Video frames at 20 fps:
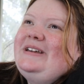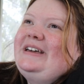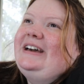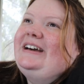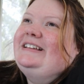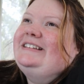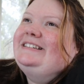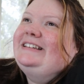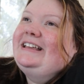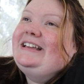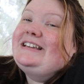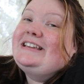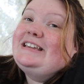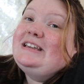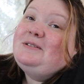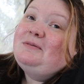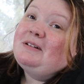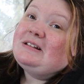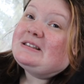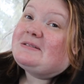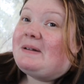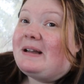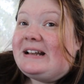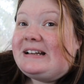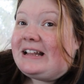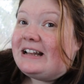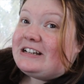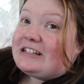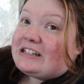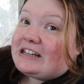because like he wants my
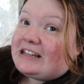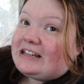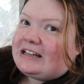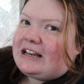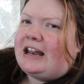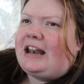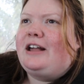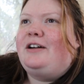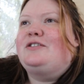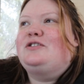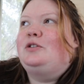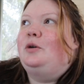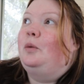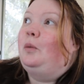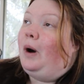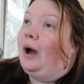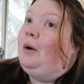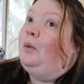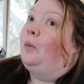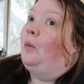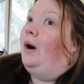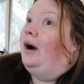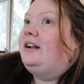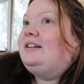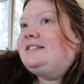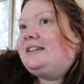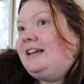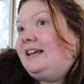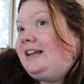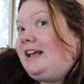attention, and I
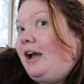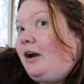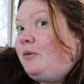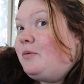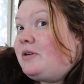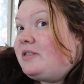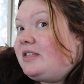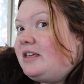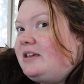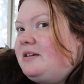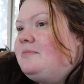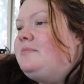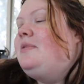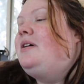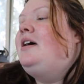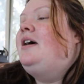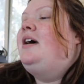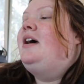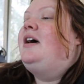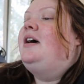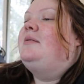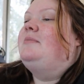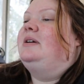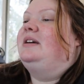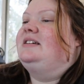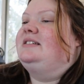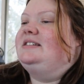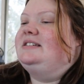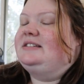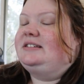want to hang out with him
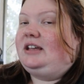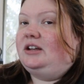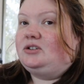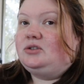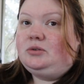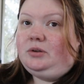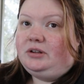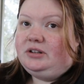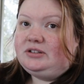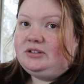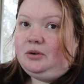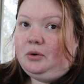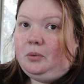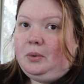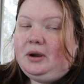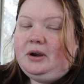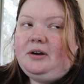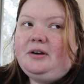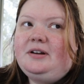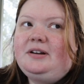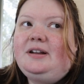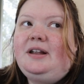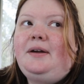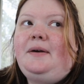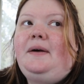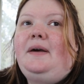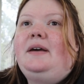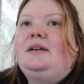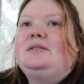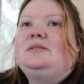because his schedule is so weird.
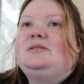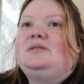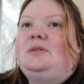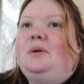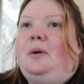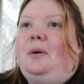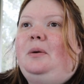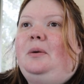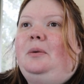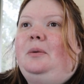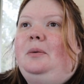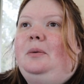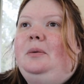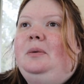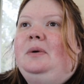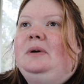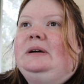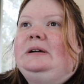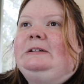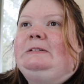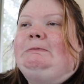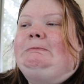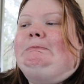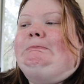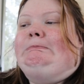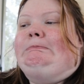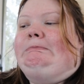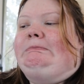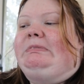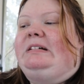So
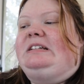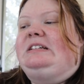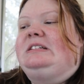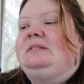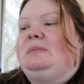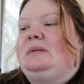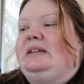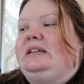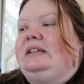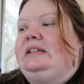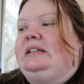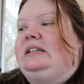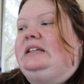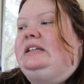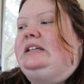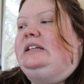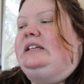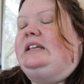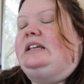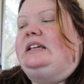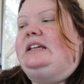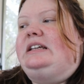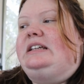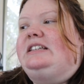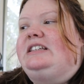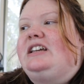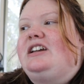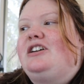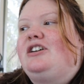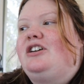it might just be
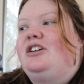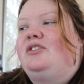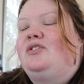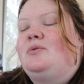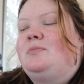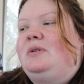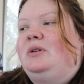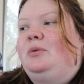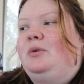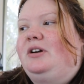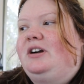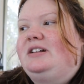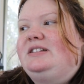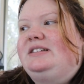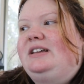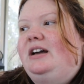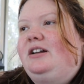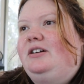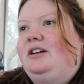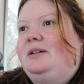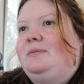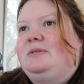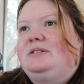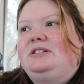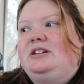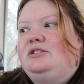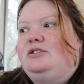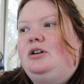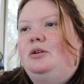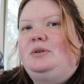easier for me to work on Saturday
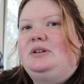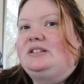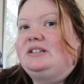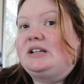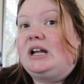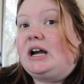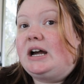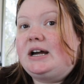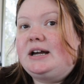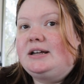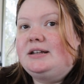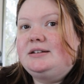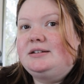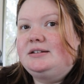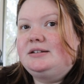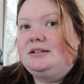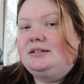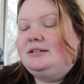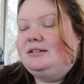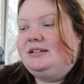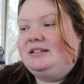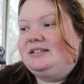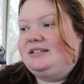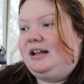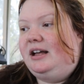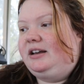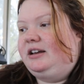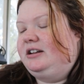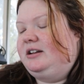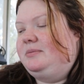because I know he's not
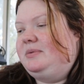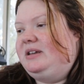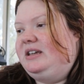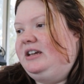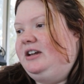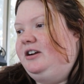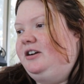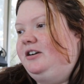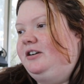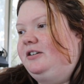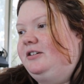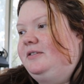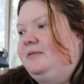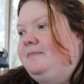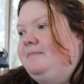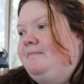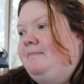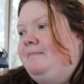gonna be here.